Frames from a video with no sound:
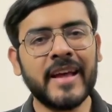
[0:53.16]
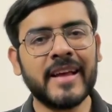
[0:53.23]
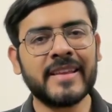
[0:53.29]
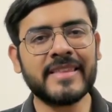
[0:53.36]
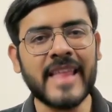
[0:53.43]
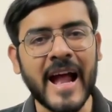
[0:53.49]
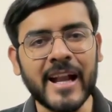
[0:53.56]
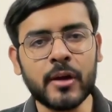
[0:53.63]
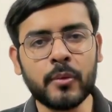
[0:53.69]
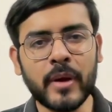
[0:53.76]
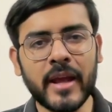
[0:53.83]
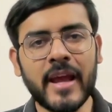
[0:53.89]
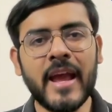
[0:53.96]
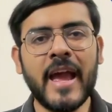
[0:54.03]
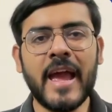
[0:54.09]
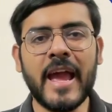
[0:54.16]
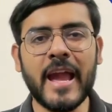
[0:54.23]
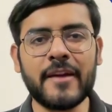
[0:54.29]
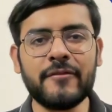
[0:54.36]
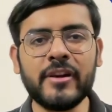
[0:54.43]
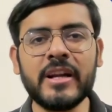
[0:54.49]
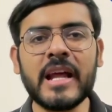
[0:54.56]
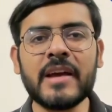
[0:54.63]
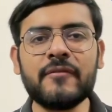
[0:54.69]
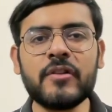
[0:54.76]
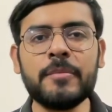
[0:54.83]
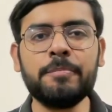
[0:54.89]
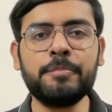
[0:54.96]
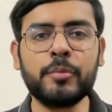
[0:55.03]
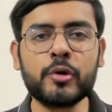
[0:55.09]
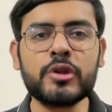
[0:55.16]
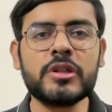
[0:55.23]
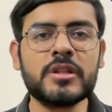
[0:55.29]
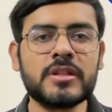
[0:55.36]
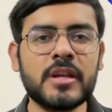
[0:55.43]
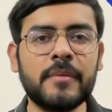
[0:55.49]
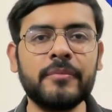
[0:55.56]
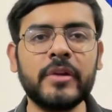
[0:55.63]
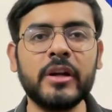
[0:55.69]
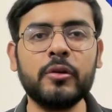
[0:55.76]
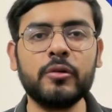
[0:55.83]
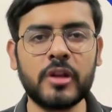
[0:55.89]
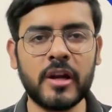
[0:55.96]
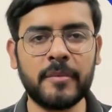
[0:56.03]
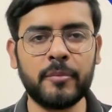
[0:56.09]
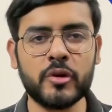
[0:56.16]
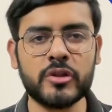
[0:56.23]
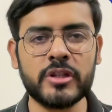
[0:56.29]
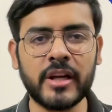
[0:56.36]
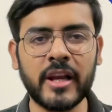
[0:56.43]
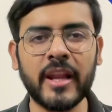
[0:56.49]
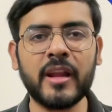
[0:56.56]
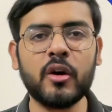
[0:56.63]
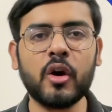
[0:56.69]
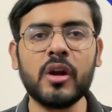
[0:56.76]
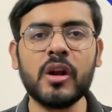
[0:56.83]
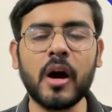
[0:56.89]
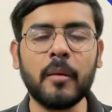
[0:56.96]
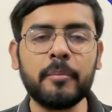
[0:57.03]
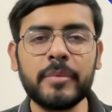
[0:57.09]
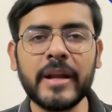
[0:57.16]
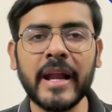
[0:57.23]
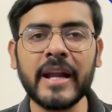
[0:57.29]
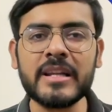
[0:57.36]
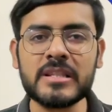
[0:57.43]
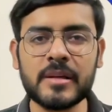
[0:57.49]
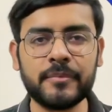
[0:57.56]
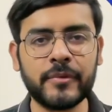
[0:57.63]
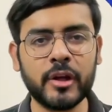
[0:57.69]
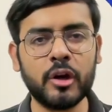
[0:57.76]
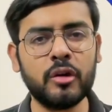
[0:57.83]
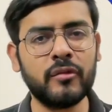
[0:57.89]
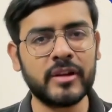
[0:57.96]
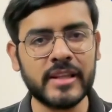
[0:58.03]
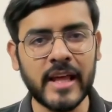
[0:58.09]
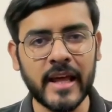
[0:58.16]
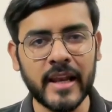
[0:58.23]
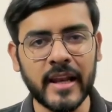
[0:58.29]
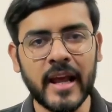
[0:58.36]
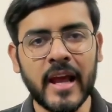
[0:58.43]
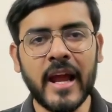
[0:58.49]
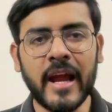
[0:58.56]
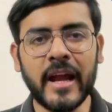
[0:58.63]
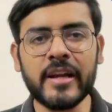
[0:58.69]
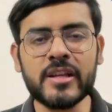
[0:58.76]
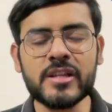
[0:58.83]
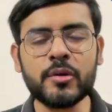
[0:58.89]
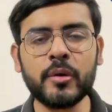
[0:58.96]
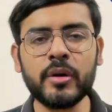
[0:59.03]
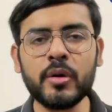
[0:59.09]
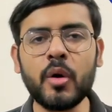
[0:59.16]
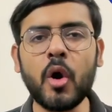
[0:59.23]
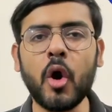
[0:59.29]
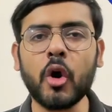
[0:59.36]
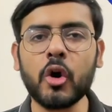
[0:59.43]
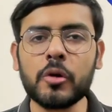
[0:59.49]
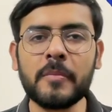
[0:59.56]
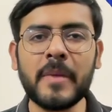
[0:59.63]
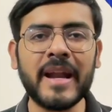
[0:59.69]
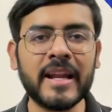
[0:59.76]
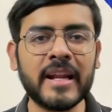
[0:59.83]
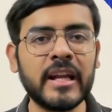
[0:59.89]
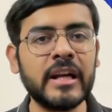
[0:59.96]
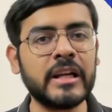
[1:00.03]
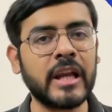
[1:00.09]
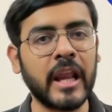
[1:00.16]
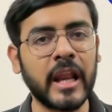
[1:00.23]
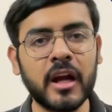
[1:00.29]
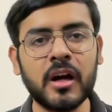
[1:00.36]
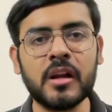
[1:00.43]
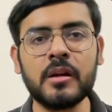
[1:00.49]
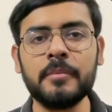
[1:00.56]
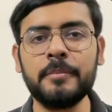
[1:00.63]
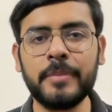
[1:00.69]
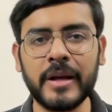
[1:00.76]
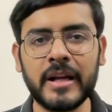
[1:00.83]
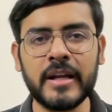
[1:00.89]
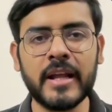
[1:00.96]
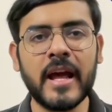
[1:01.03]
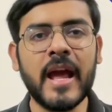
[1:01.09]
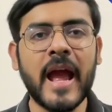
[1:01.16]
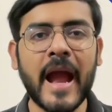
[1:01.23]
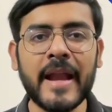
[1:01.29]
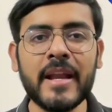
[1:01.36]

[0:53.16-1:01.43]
That way, every time we push something to the repository or update something over there, it is going to automatically trigger a build and